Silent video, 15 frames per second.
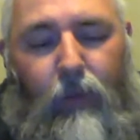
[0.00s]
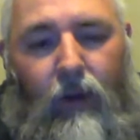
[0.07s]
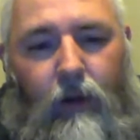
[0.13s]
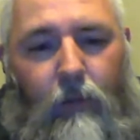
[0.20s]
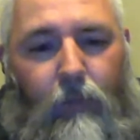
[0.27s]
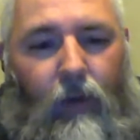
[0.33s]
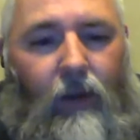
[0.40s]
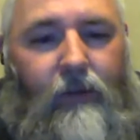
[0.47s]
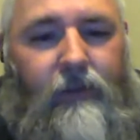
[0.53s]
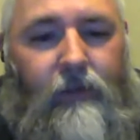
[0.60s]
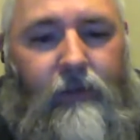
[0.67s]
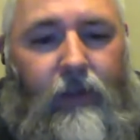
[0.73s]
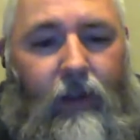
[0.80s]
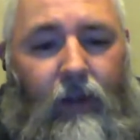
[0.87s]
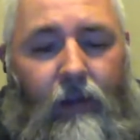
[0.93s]
bunker
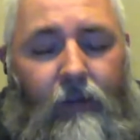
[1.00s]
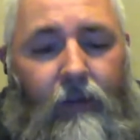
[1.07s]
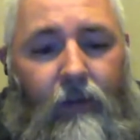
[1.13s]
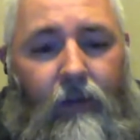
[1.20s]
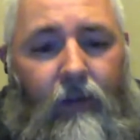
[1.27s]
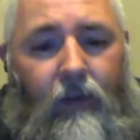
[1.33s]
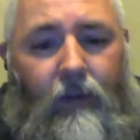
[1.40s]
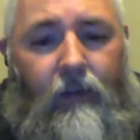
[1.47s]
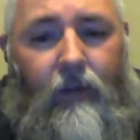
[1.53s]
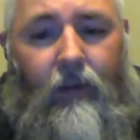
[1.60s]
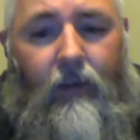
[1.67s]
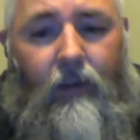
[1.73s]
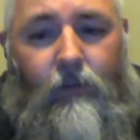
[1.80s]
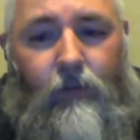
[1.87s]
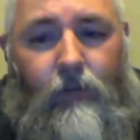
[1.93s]
busters now. They